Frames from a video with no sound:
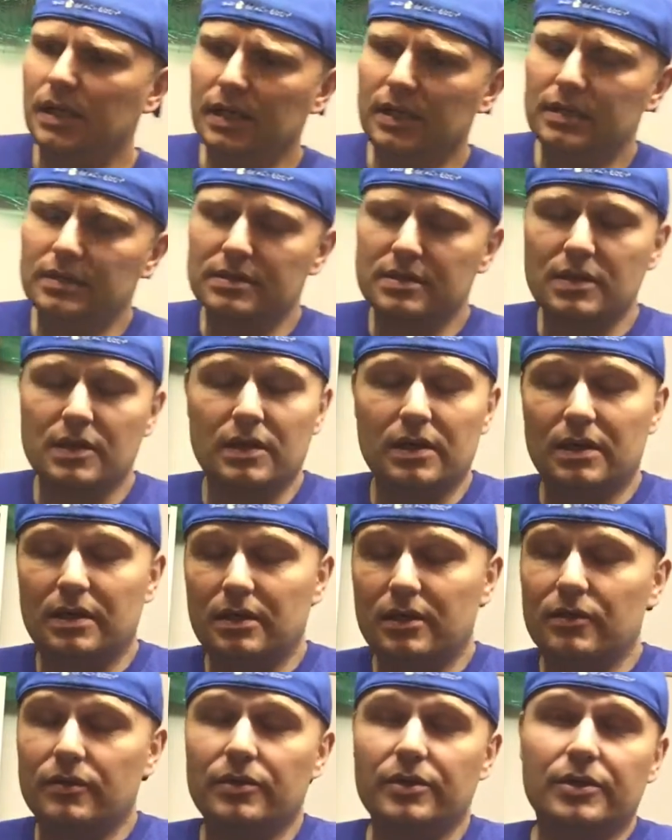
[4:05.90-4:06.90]

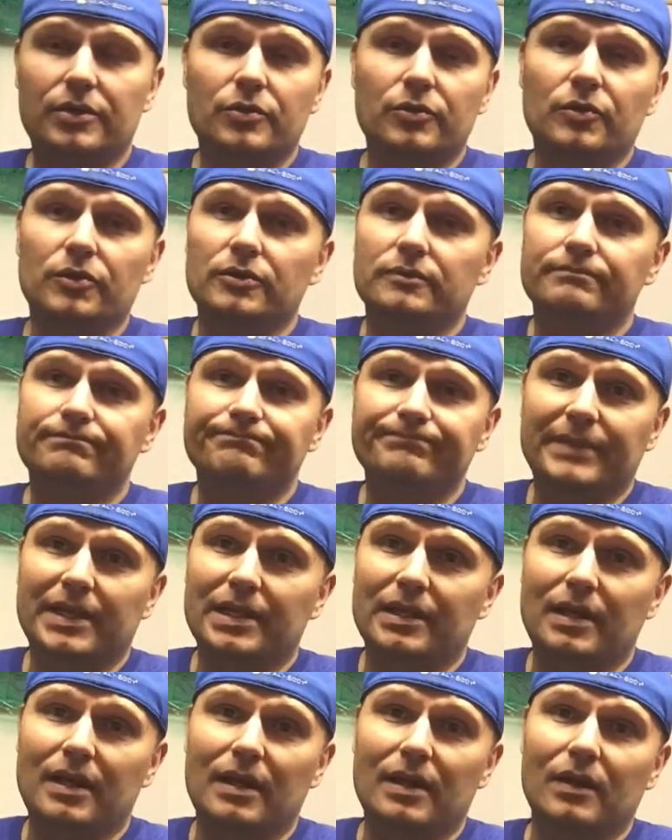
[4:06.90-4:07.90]
They're really cool.
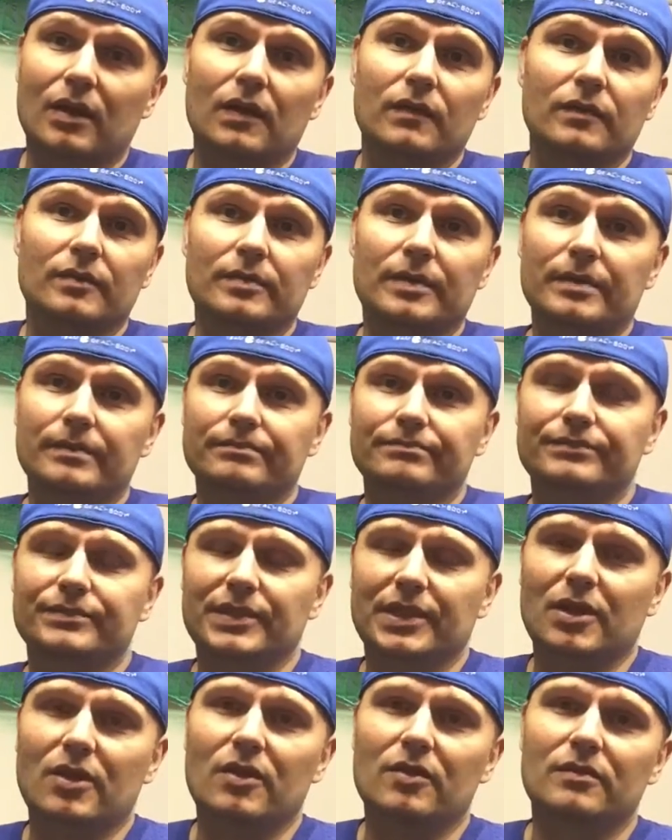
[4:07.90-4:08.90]
I love them,
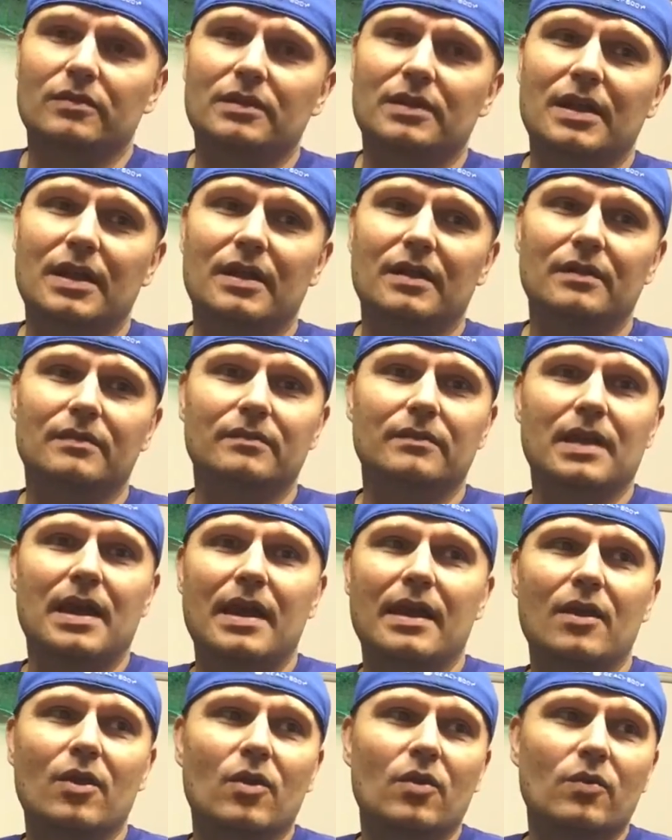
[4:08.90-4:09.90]
and
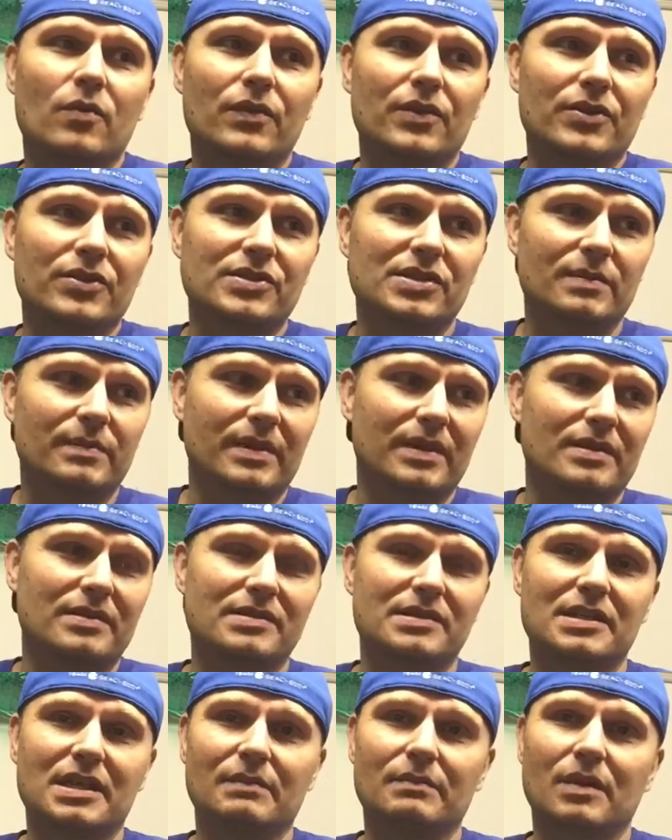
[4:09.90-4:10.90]
I know there used to be a
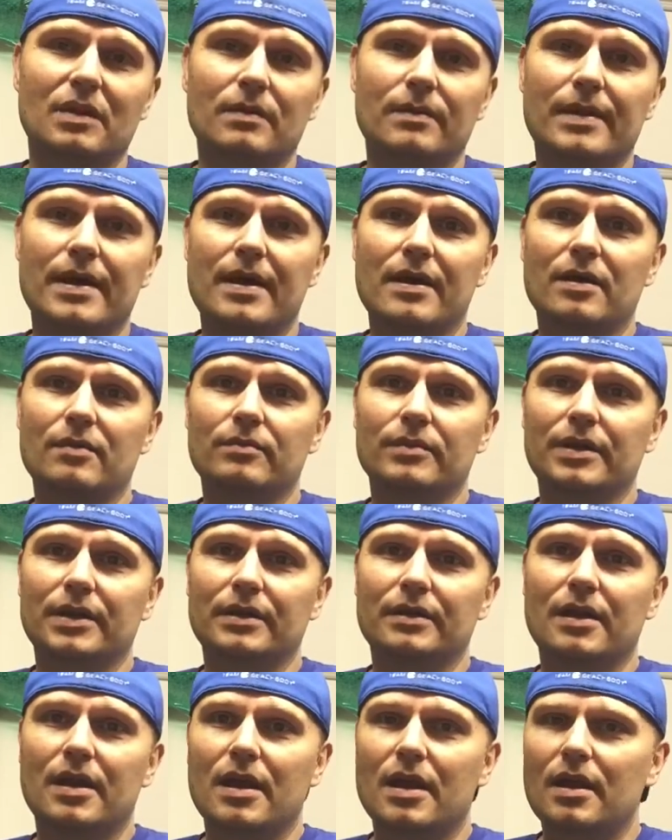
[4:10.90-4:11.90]
stigma about them,
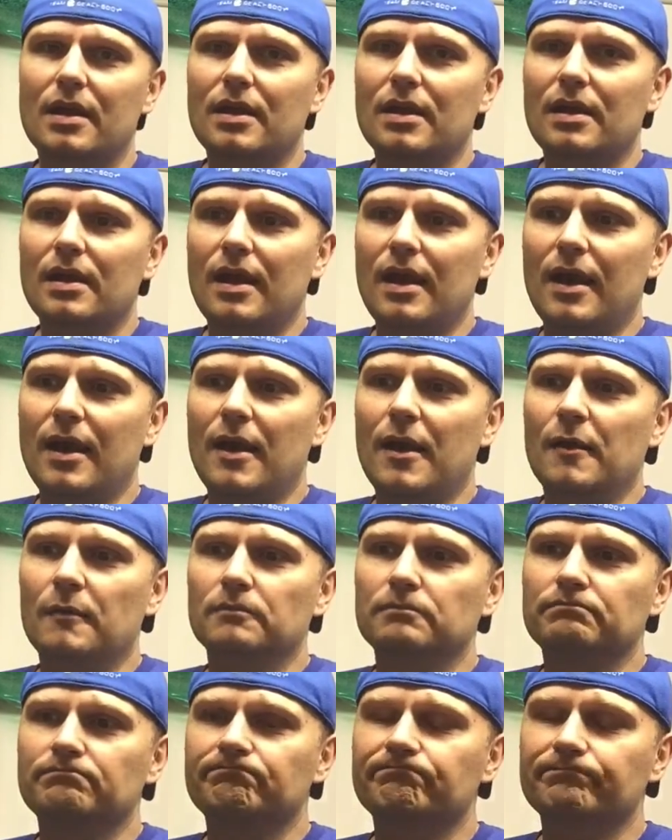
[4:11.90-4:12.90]
but
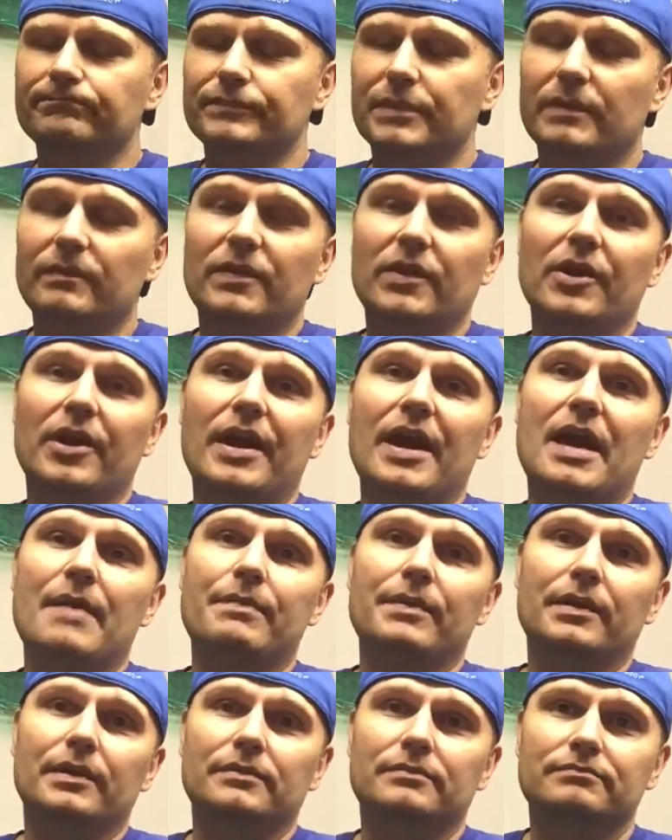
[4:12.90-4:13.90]
I'm very
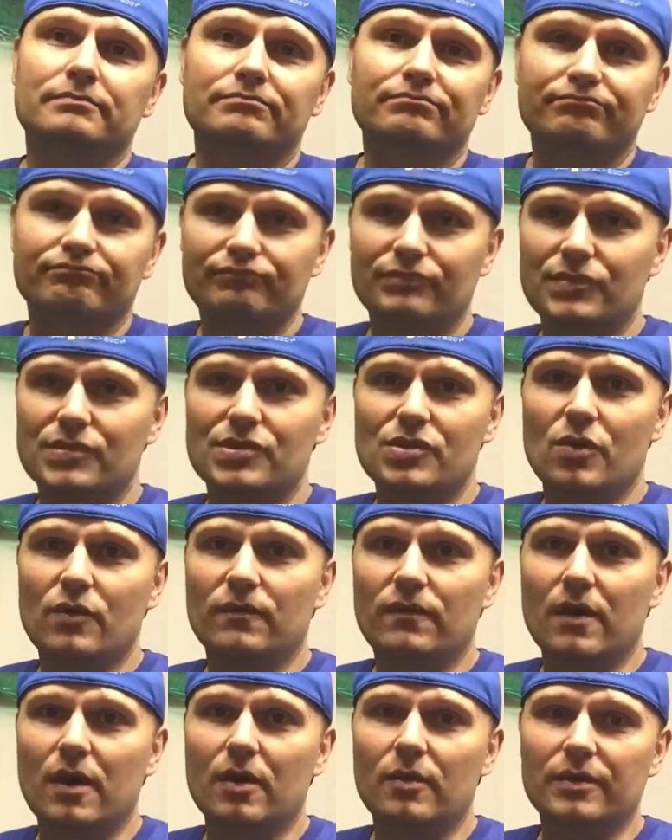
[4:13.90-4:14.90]
happy
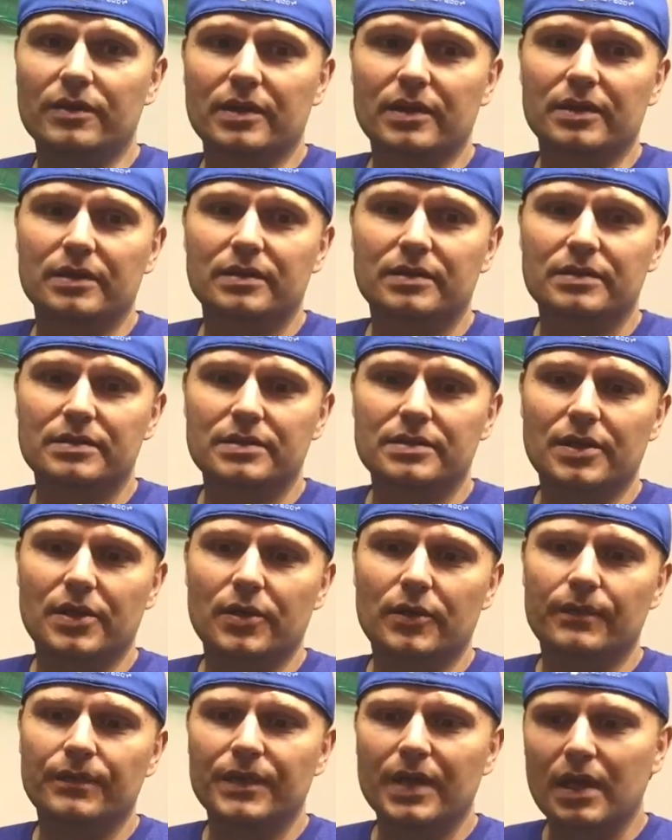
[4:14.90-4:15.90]
so far with it.
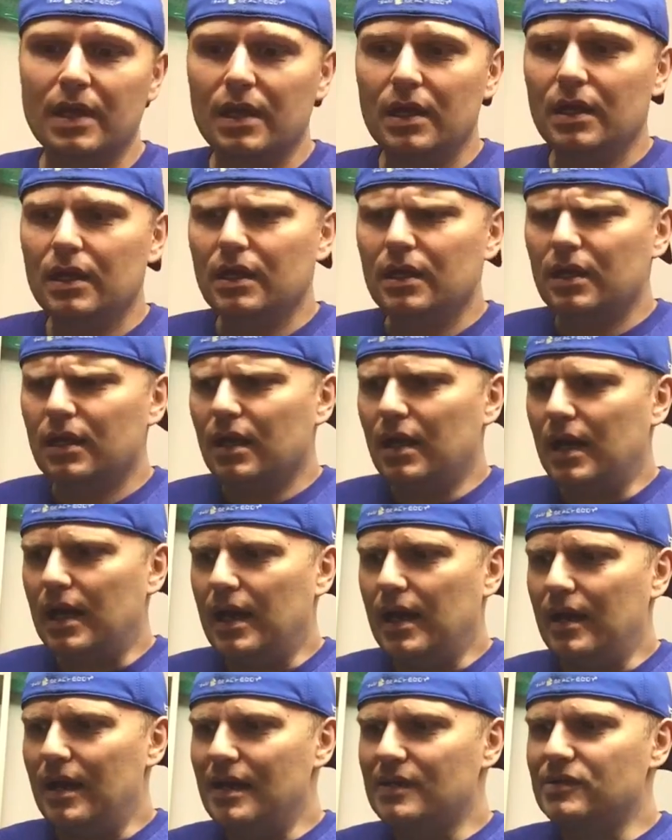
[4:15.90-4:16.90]
So
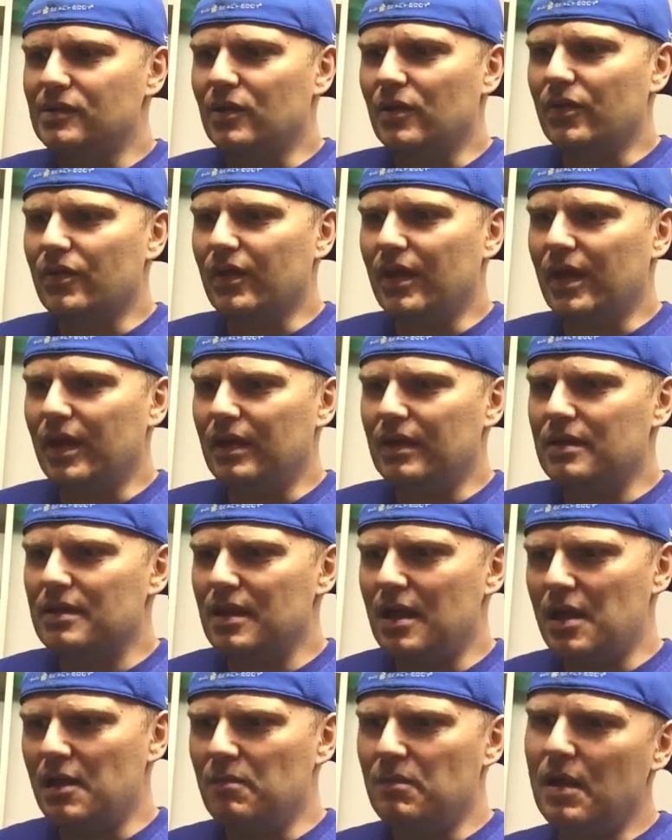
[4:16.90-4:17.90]
next little thing,
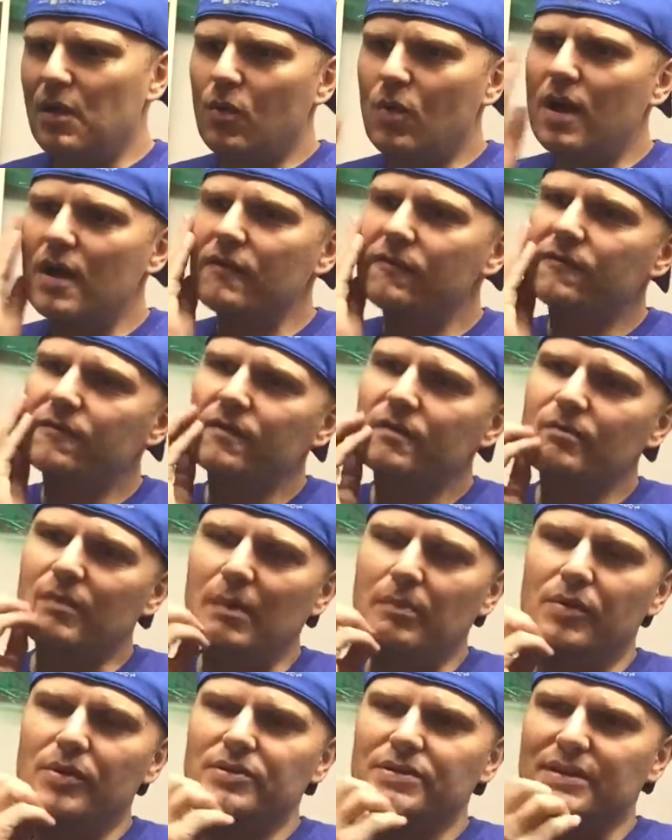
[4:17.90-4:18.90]

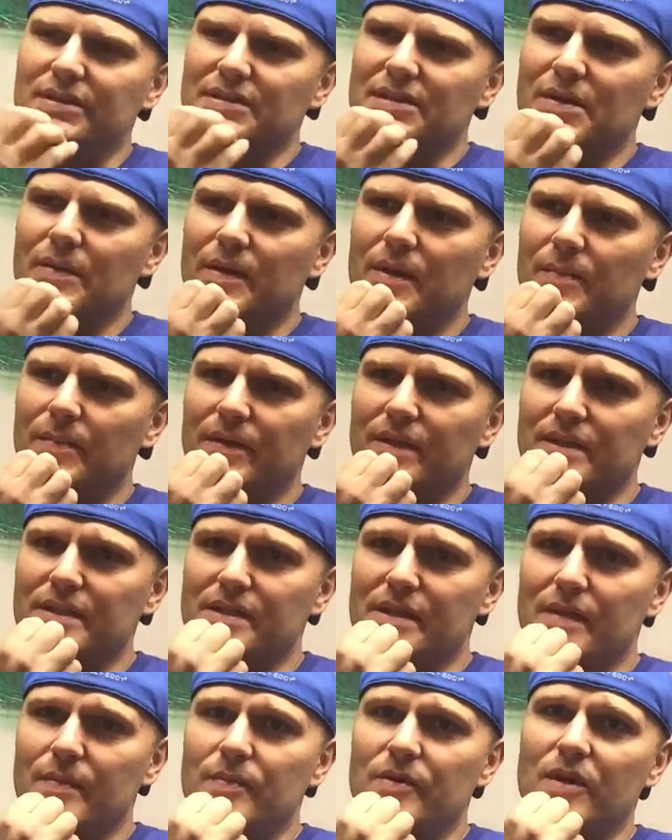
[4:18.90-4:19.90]
my birthday's coming up in
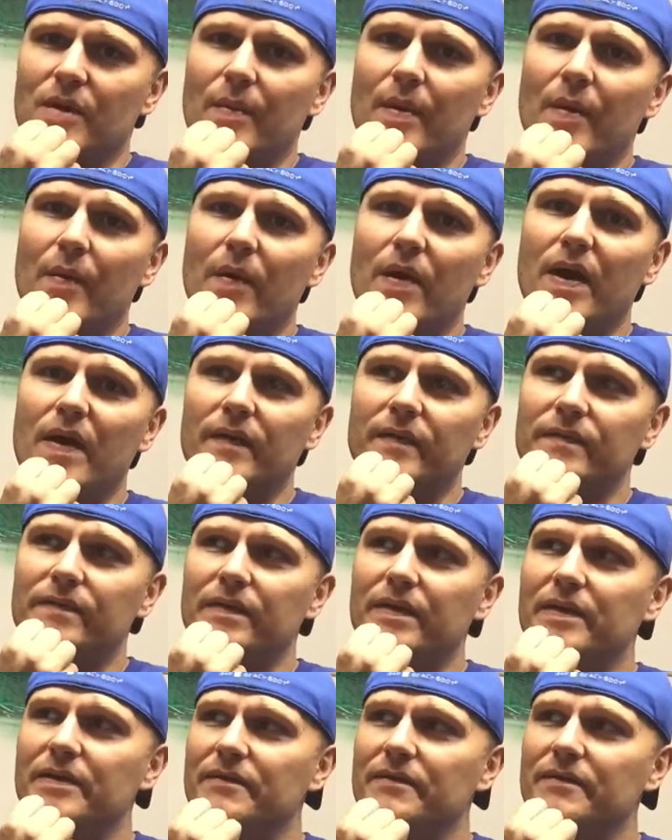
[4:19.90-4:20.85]
December, and my wife